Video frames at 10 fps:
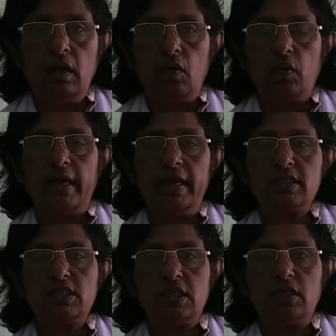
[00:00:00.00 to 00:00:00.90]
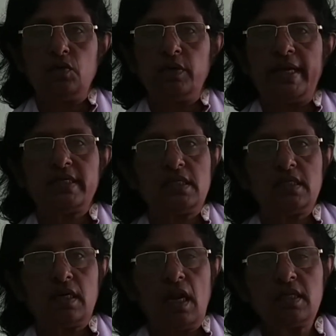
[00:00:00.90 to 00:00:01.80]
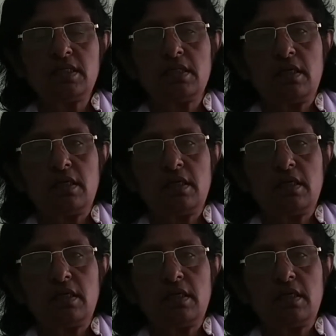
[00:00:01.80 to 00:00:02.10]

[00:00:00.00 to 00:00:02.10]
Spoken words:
Okay, see you next class.